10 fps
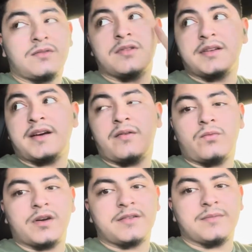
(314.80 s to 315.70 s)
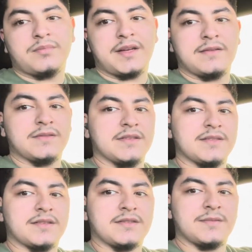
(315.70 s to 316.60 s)
only have one complaint with
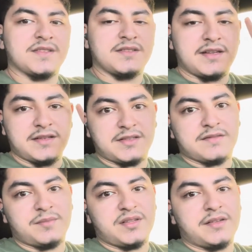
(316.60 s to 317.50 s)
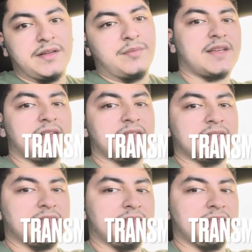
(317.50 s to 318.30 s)
this in terms of daily drivability, but that is the